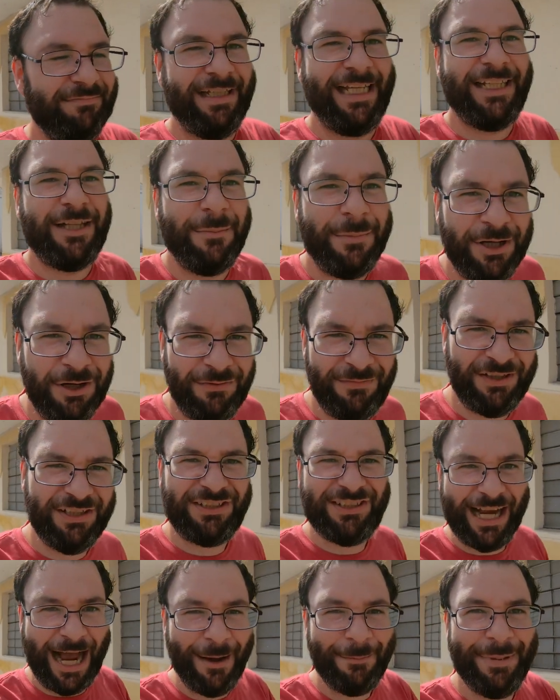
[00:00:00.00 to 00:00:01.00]
in the middle of a
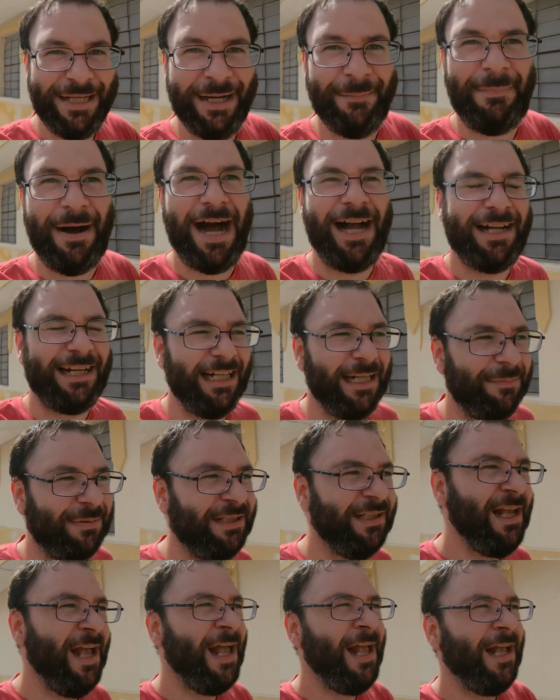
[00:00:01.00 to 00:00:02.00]
zombie apocalypse,